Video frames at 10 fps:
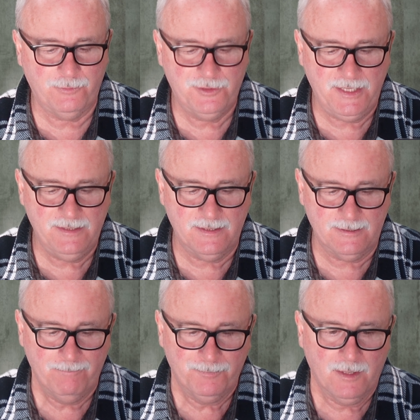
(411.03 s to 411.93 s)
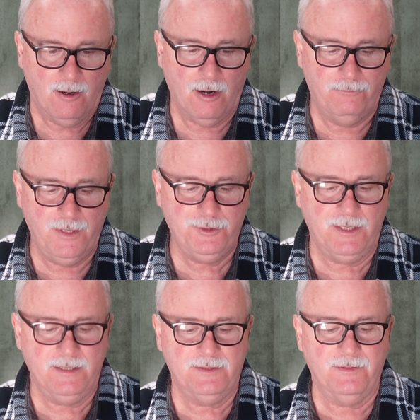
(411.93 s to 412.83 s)
for Jesus. Our
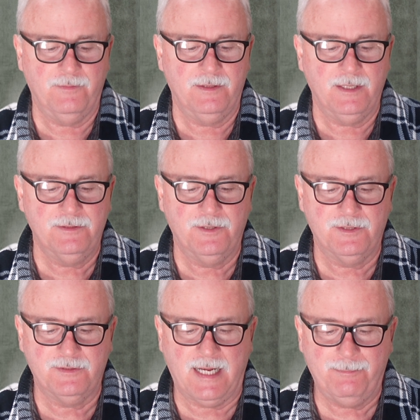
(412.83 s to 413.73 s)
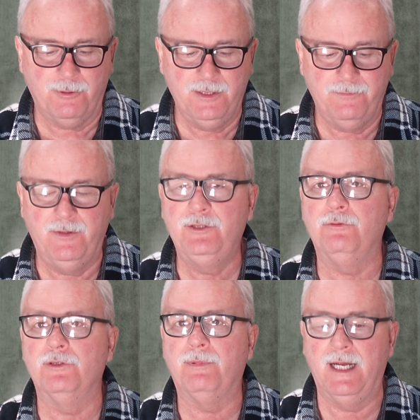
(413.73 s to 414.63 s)
vision is to is to disciple
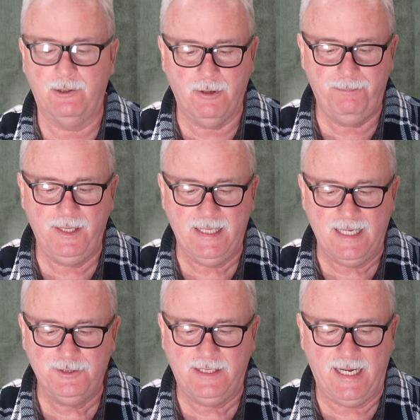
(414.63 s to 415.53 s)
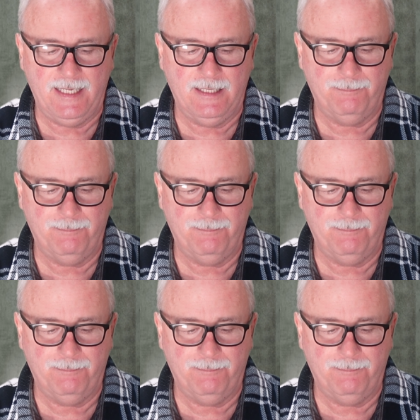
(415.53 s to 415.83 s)
individuals by equipping, educating, and